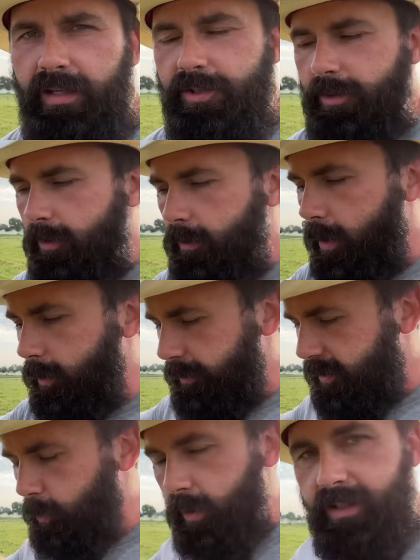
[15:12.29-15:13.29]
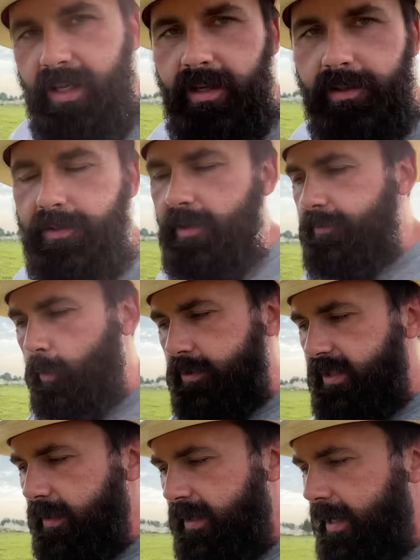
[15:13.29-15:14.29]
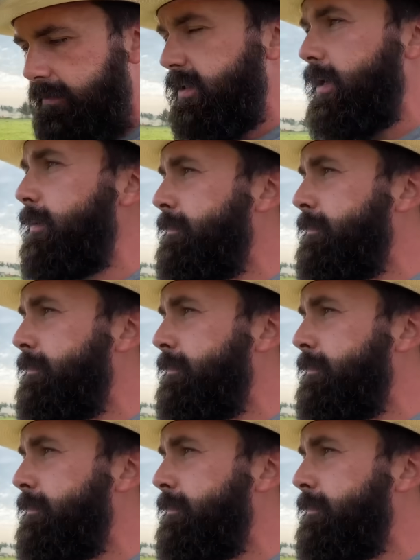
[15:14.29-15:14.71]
to our oldest boy, Case. He's 14 and a half today.